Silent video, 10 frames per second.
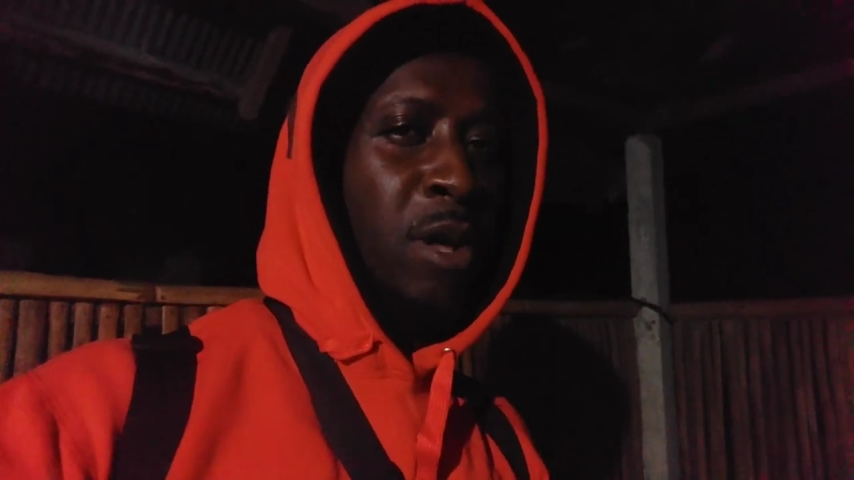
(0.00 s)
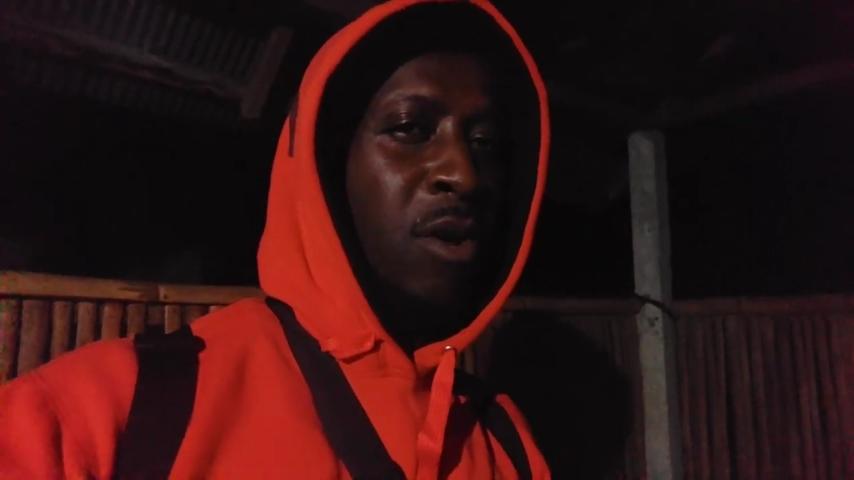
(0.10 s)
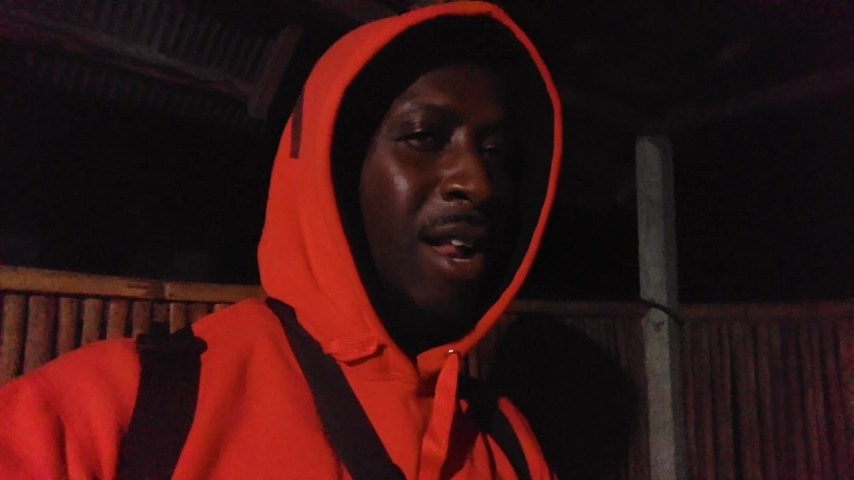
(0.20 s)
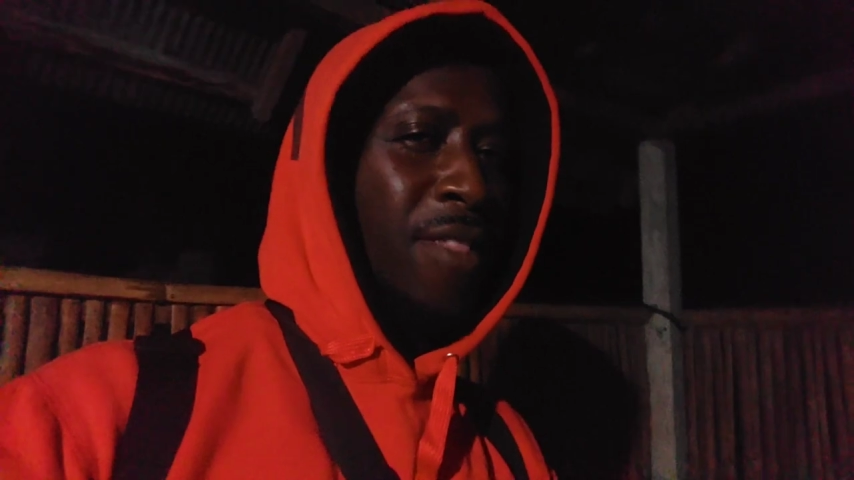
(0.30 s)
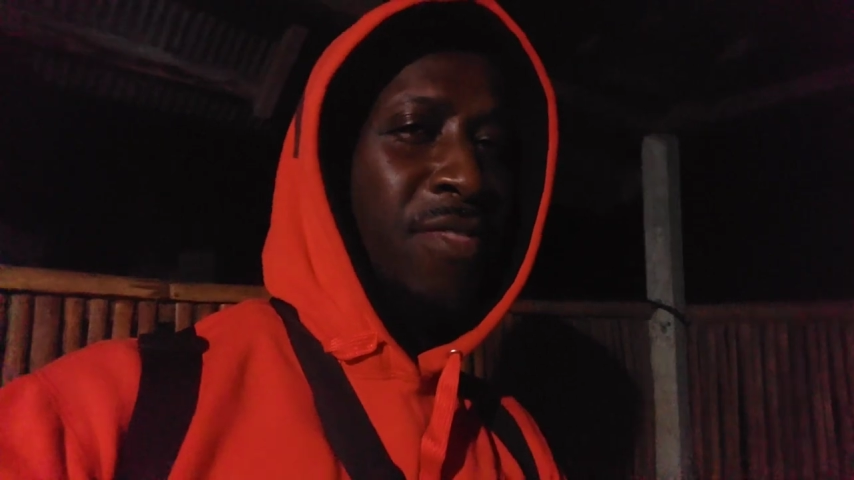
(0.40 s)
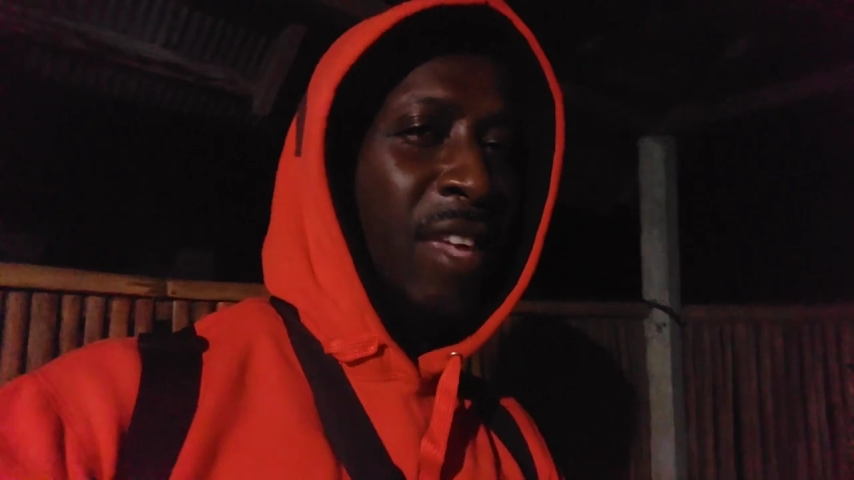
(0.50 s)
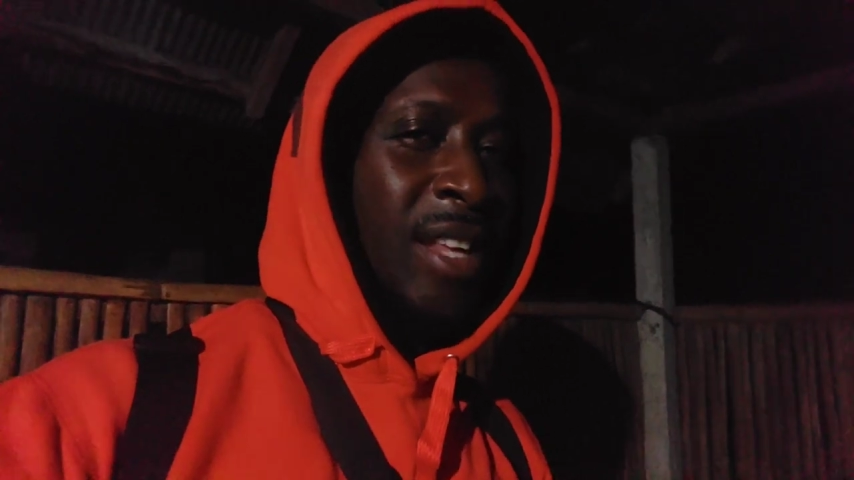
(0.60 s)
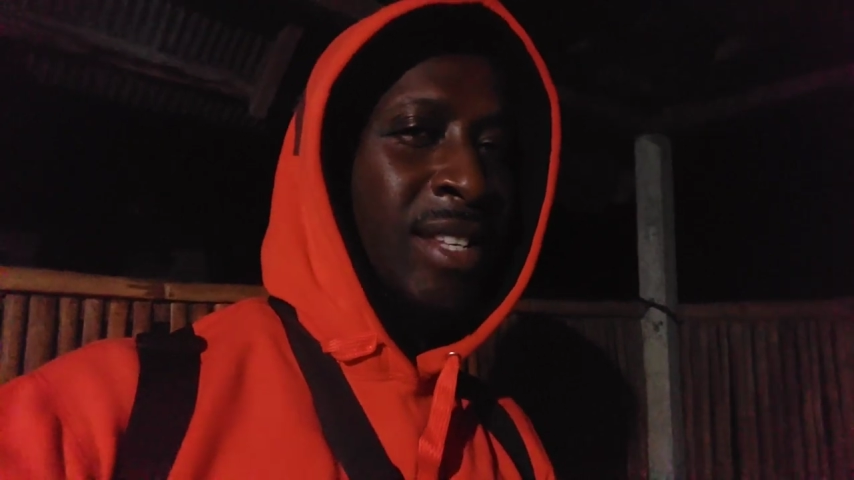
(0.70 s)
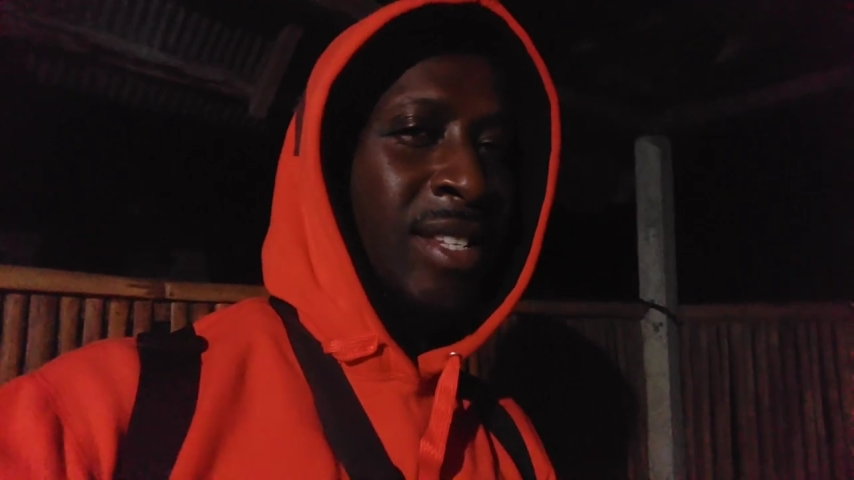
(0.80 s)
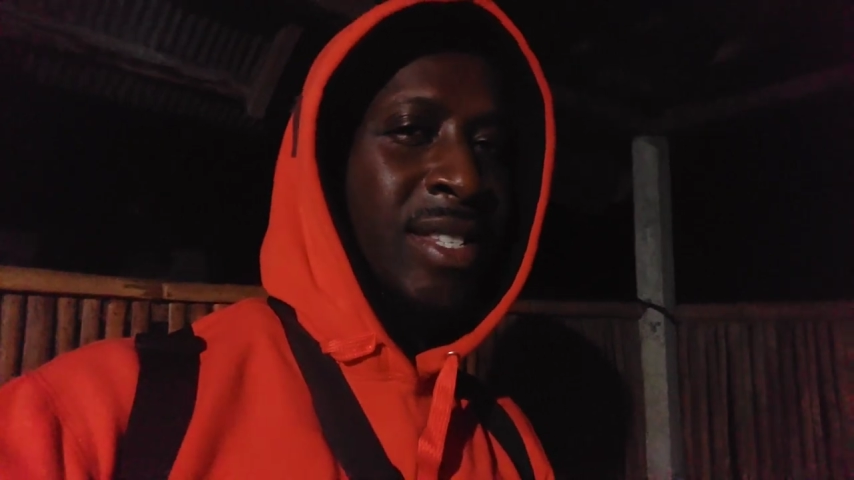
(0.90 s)
I don't let
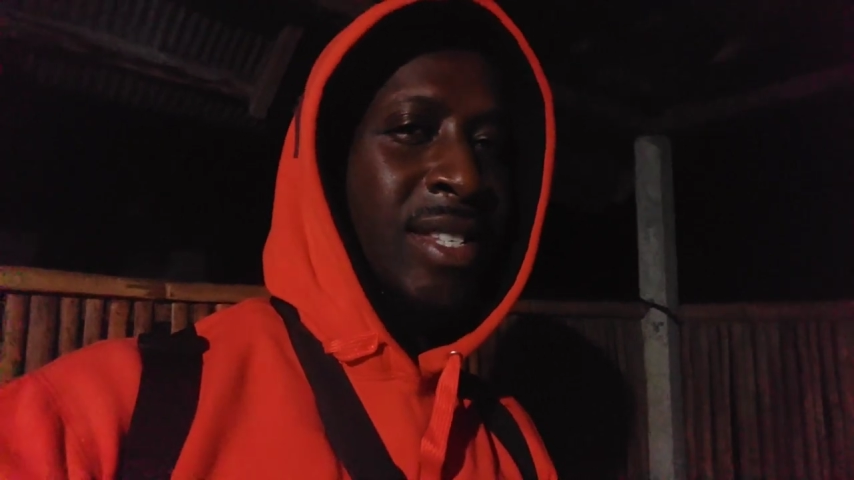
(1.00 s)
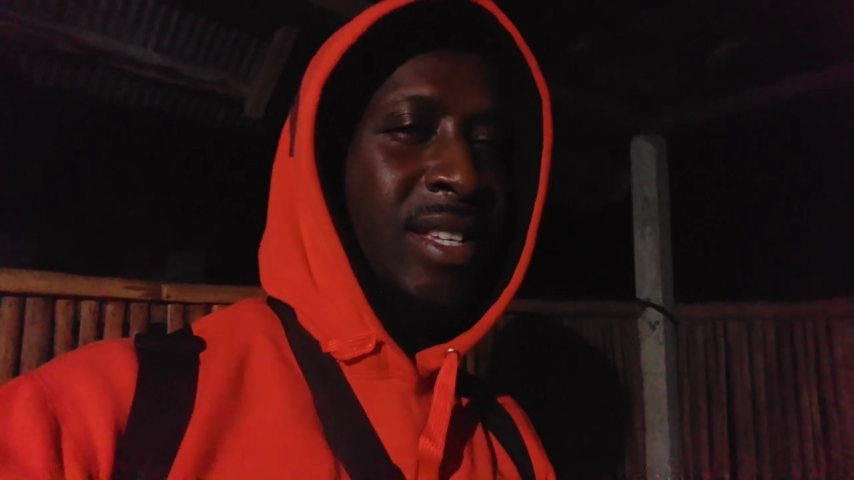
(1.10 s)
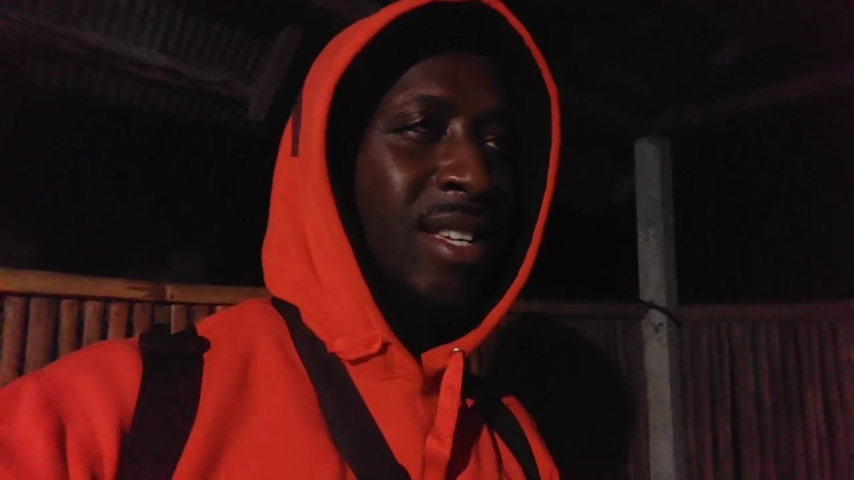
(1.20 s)
things